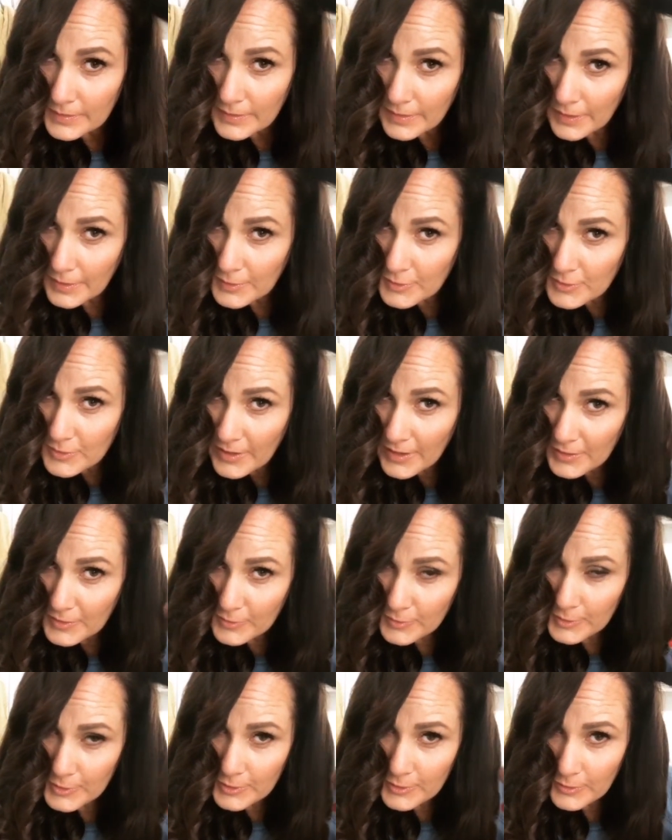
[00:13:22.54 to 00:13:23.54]
Thanks you guys
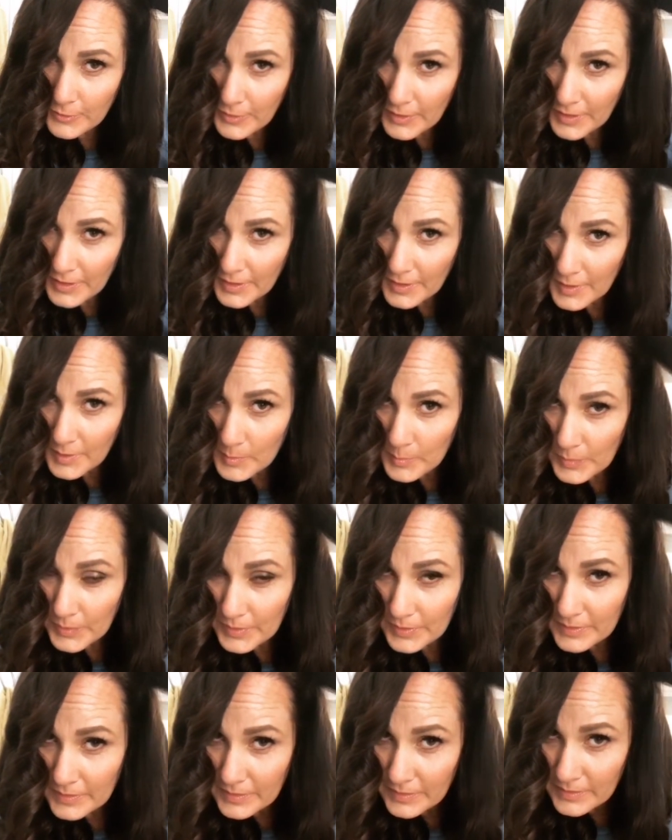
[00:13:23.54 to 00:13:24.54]
for showing up.
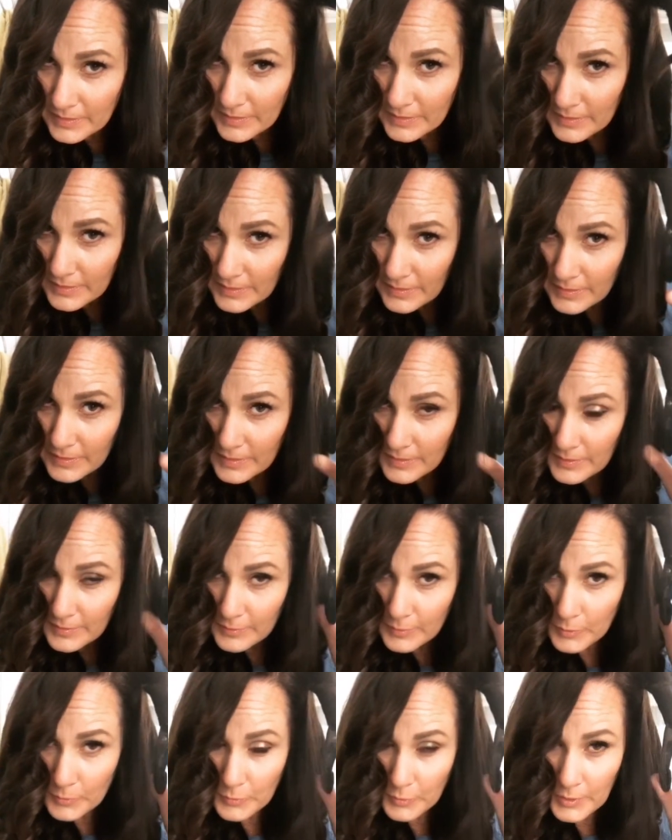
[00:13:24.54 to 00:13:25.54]

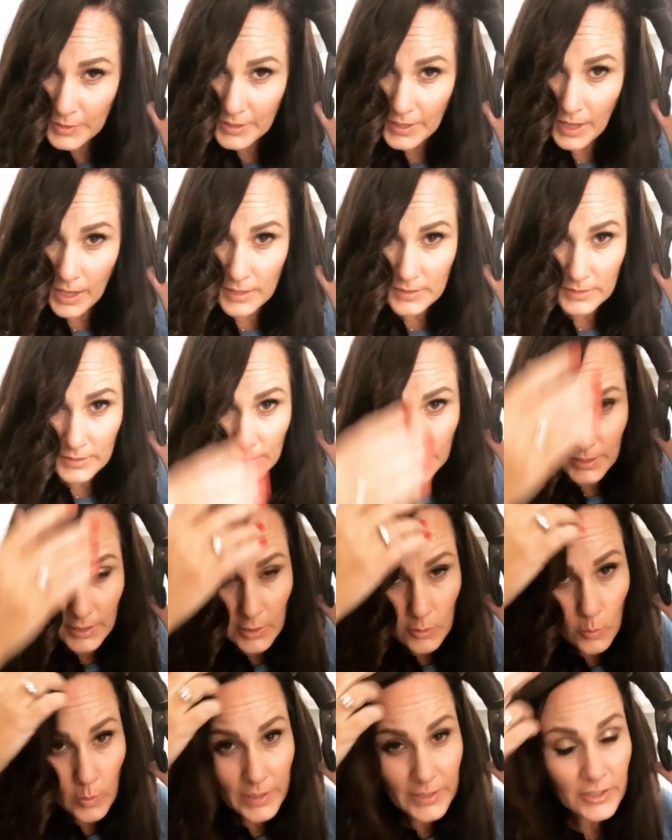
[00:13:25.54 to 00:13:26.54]
Feel free to ask
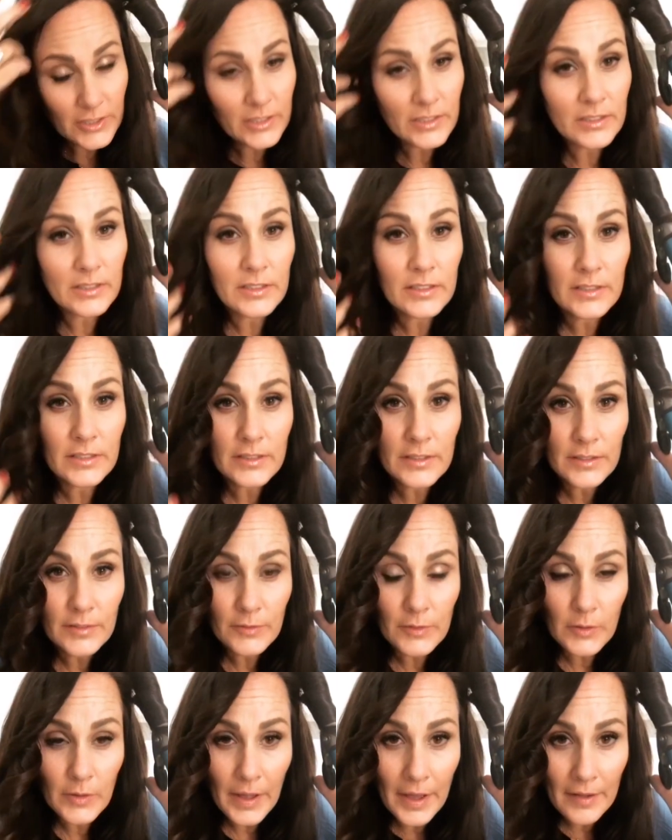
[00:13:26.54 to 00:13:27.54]
any questions
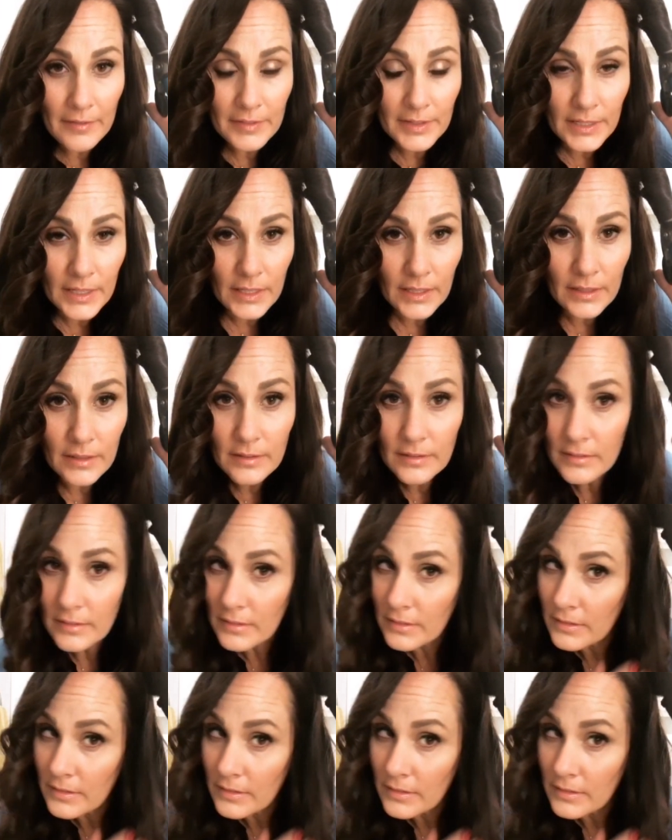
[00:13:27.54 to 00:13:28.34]
if you have any.